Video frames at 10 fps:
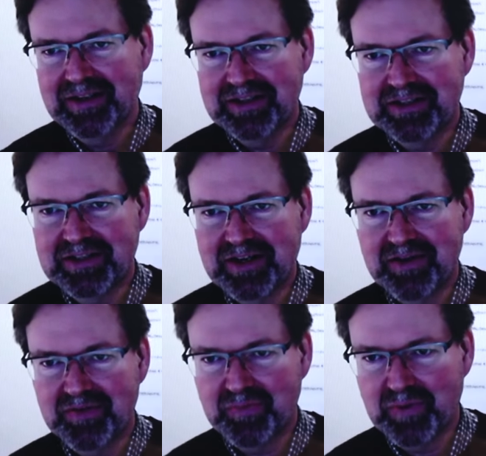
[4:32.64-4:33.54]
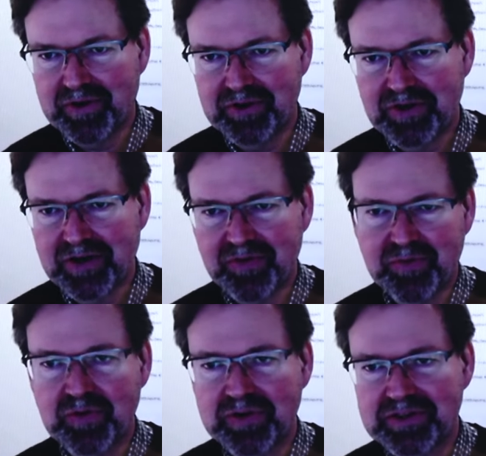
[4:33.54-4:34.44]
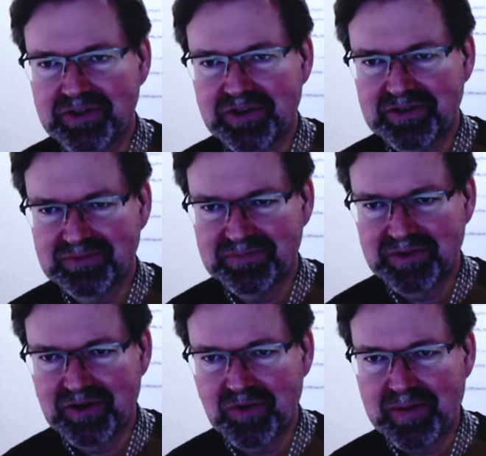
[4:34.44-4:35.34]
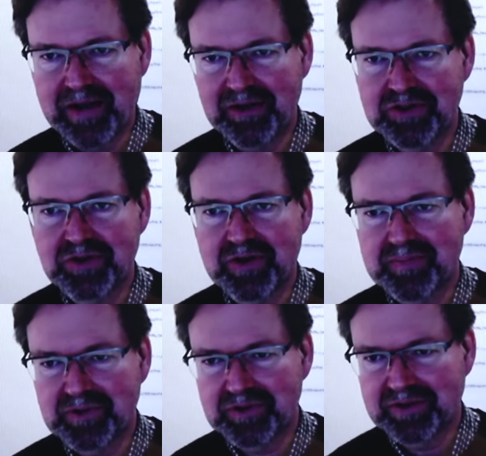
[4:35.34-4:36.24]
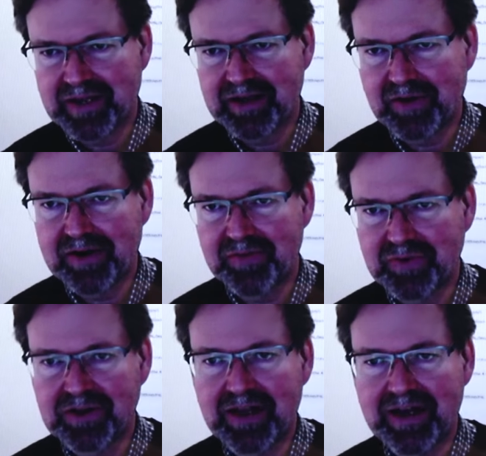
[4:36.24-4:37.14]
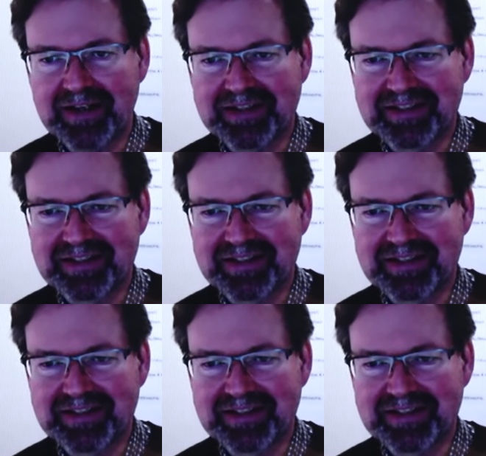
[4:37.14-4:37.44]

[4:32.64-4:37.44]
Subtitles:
instead of when you're trying to focus on, a manuscript or getting ready for class.